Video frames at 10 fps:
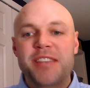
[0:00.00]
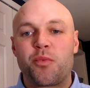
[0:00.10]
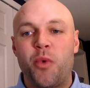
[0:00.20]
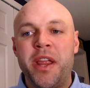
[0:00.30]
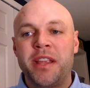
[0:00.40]

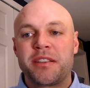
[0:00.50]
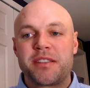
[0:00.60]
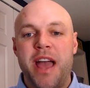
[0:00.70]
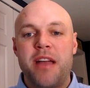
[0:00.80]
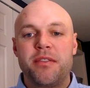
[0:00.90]

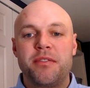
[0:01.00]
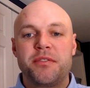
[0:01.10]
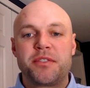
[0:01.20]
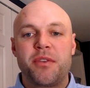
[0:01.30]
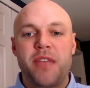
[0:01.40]
rings
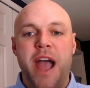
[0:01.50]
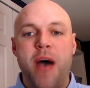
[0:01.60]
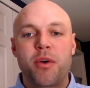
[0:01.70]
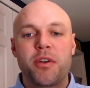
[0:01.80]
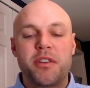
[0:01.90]
so the
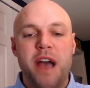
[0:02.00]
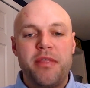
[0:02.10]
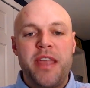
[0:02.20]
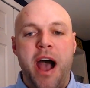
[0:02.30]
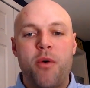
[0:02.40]

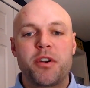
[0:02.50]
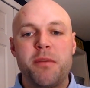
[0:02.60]
outer